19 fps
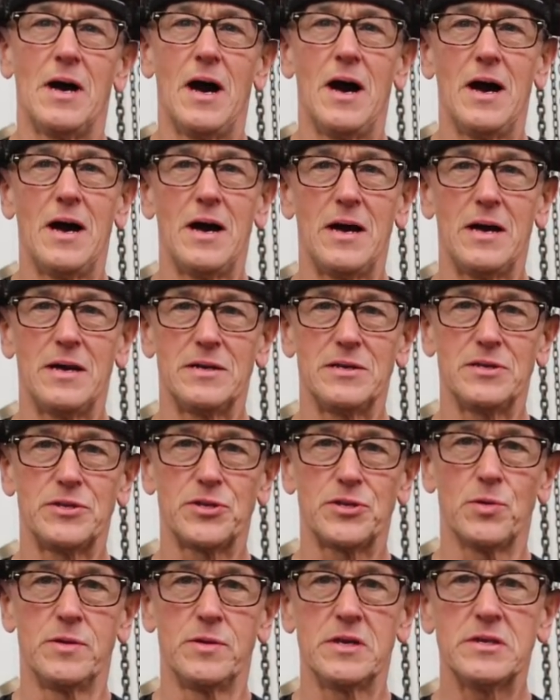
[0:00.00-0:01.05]
Uh,
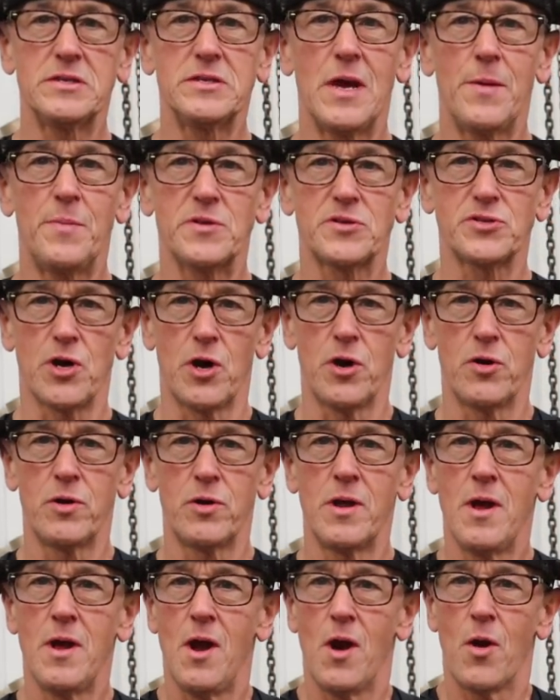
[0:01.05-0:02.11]
so in this
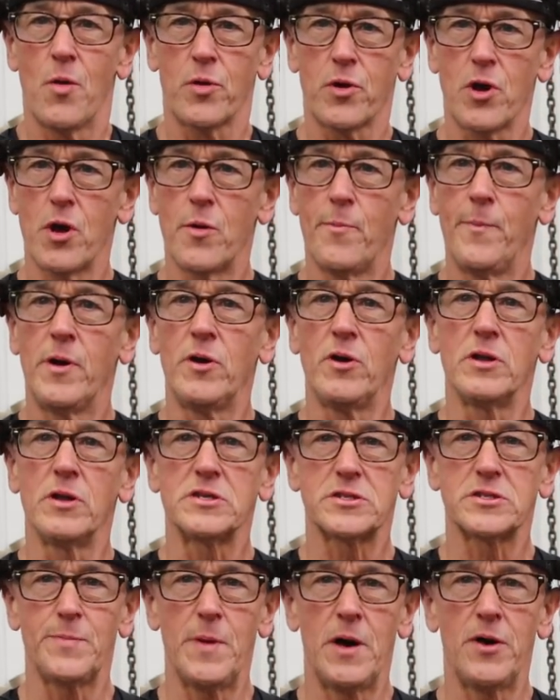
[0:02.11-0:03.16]
episode, we're going to build a
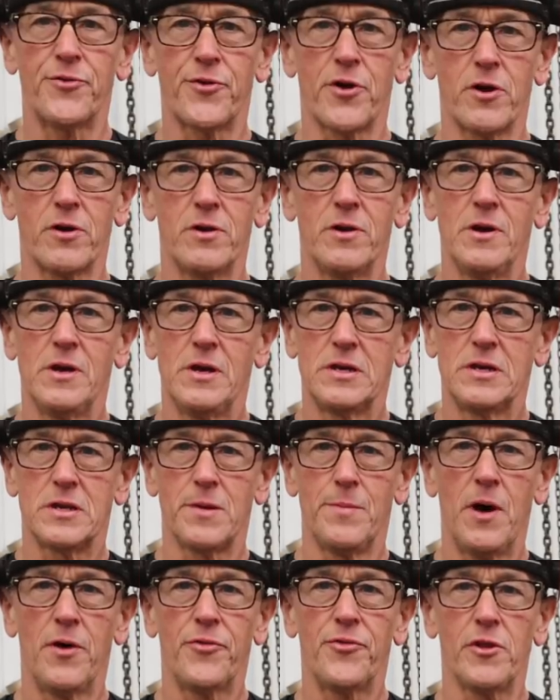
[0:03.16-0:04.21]
smelter
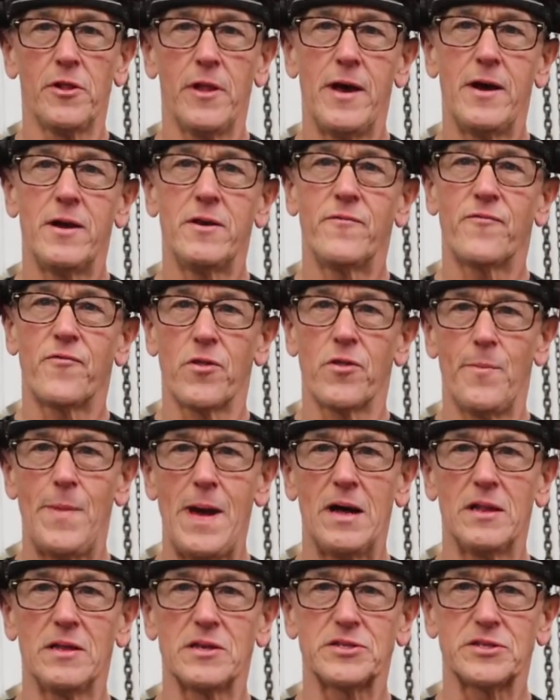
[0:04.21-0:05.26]
to melt the lead for the
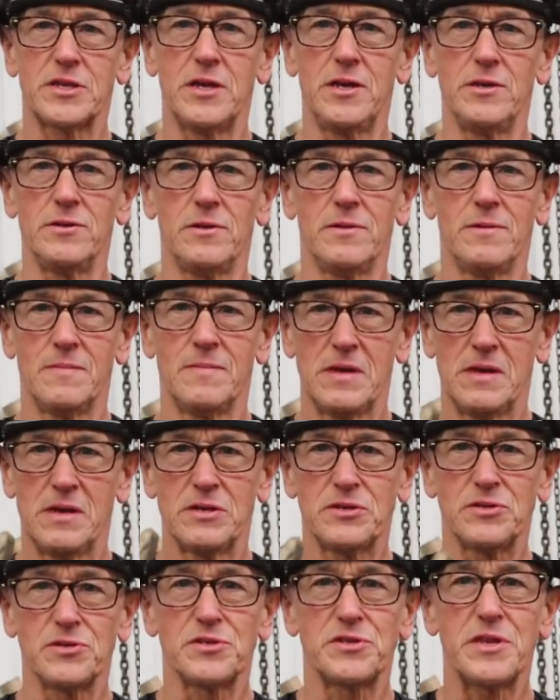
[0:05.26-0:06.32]
ballast keel.
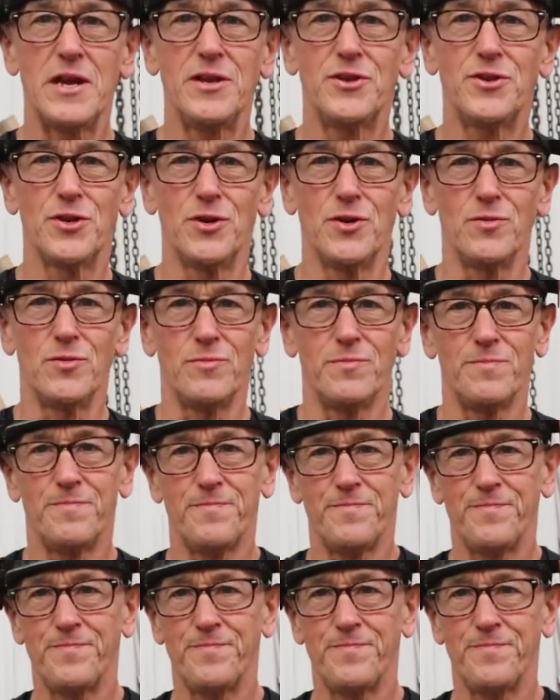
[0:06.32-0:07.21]
So stay tuned.